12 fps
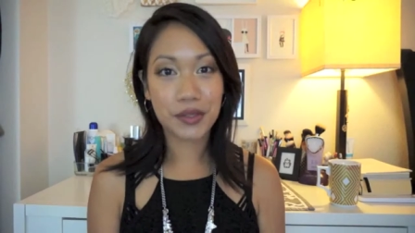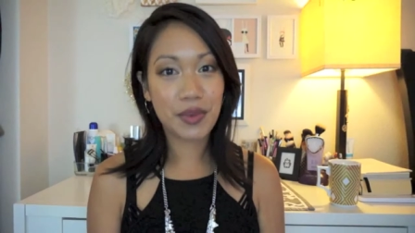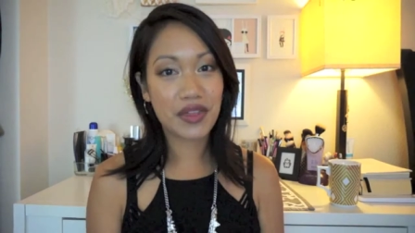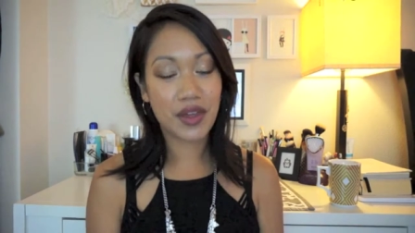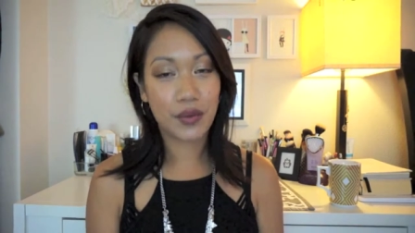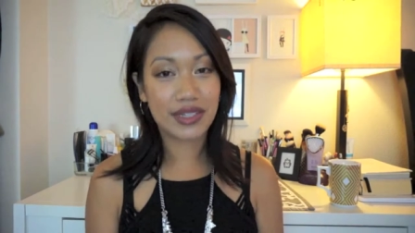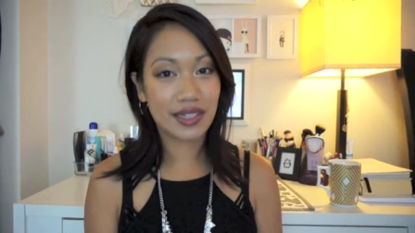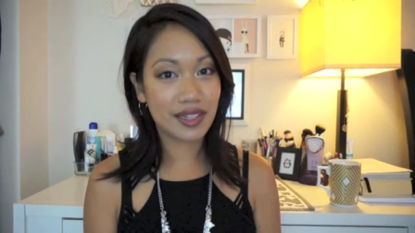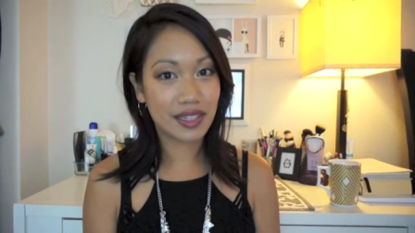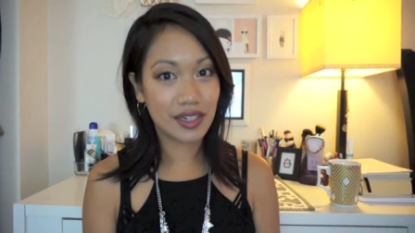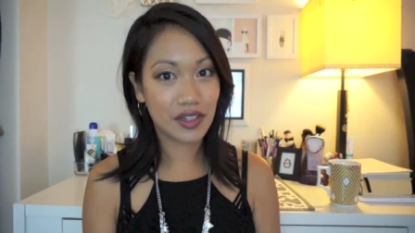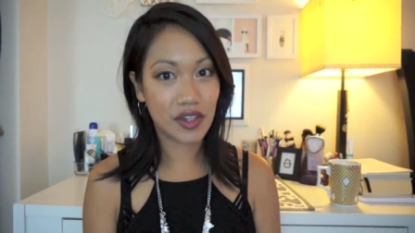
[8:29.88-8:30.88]
month I was
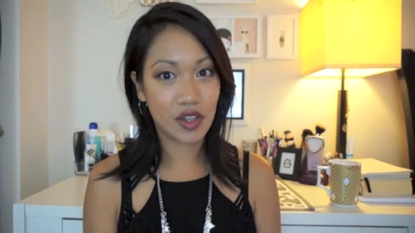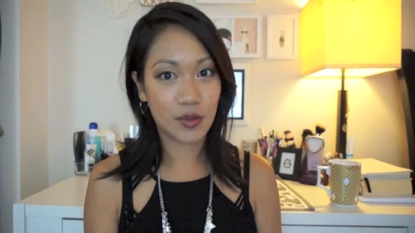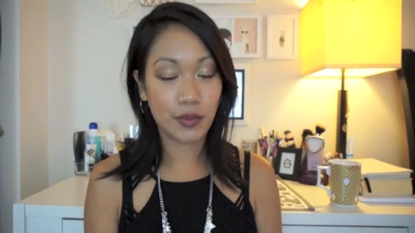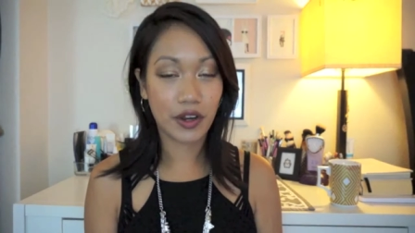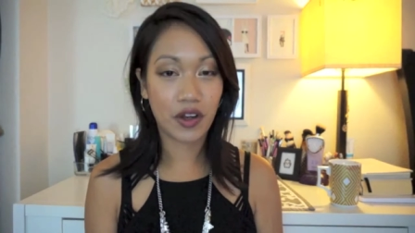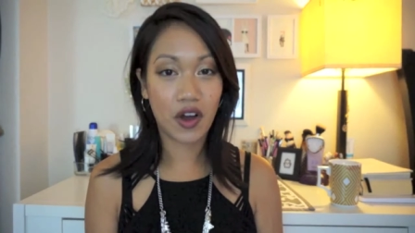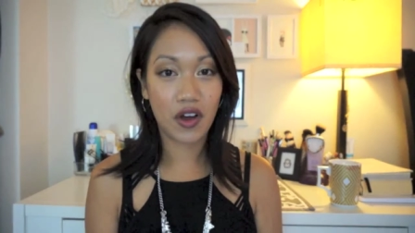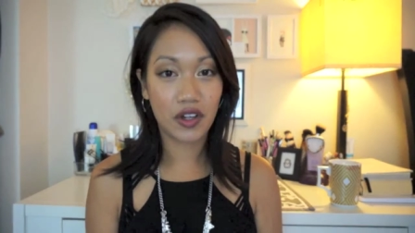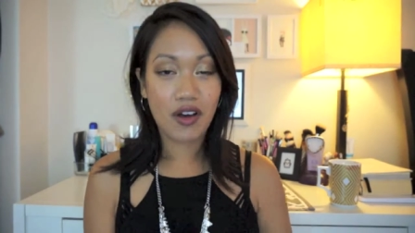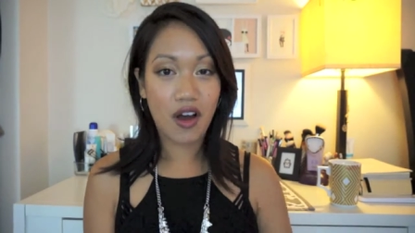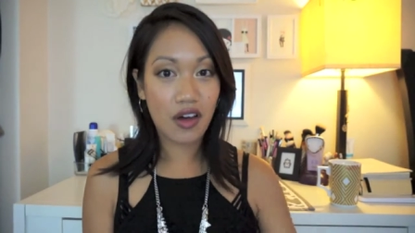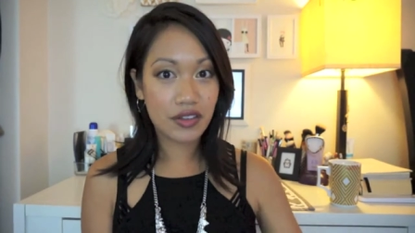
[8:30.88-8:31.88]
listening to this book
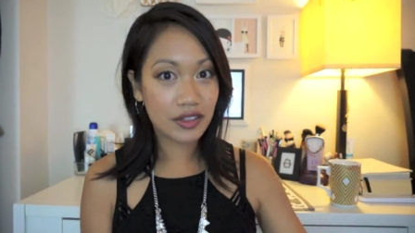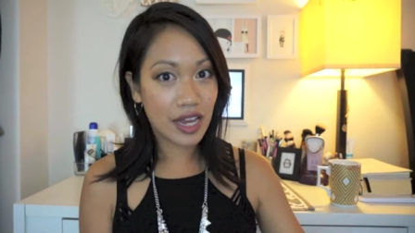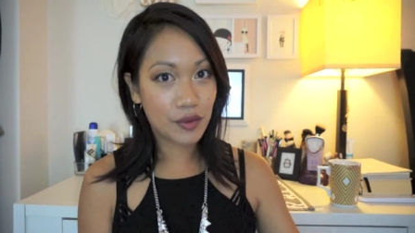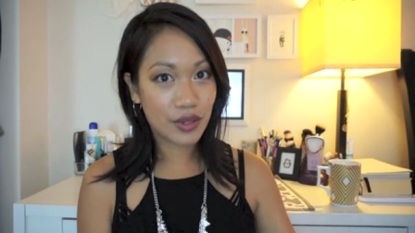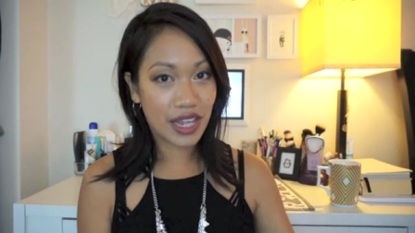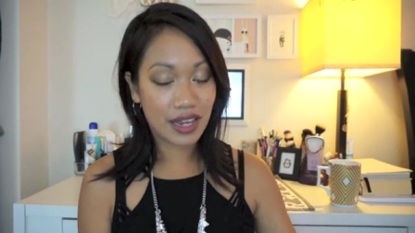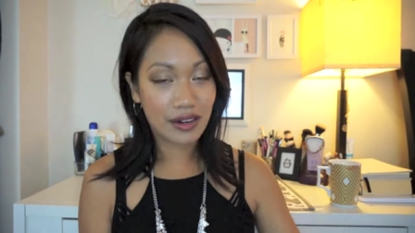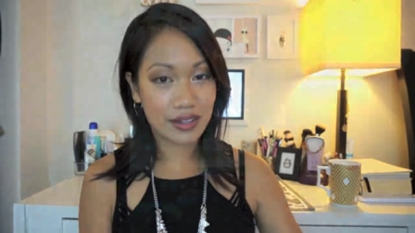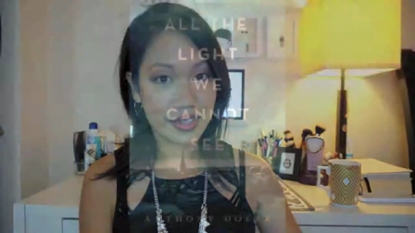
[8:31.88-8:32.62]
called All the Light We Cannot